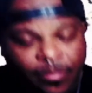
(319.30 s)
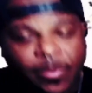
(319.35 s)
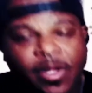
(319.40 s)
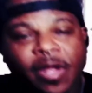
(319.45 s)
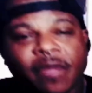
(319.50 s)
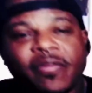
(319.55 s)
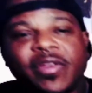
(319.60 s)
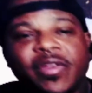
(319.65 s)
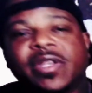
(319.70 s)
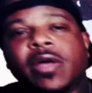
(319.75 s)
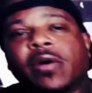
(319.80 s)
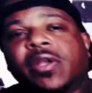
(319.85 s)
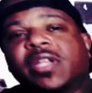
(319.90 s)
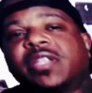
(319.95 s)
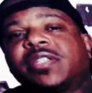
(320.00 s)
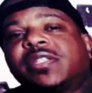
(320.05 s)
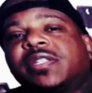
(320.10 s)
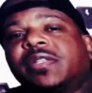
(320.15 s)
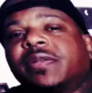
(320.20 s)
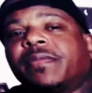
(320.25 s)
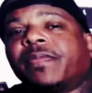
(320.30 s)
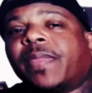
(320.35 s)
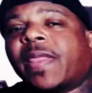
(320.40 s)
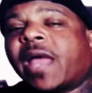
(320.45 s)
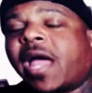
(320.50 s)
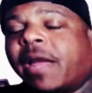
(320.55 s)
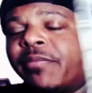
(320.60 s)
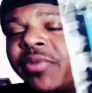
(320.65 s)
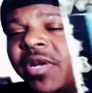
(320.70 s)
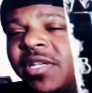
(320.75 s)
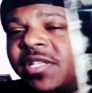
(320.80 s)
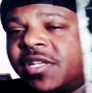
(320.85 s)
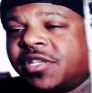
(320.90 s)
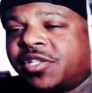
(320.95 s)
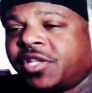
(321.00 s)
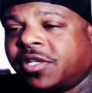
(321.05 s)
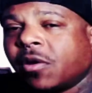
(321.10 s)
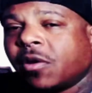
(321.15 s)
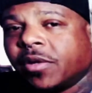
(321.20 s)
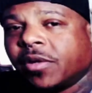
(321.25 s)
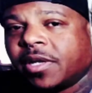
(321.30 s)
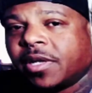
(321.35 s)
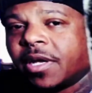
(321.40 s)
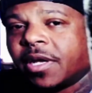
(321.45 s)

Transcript: But you notice the high priestess, she's holding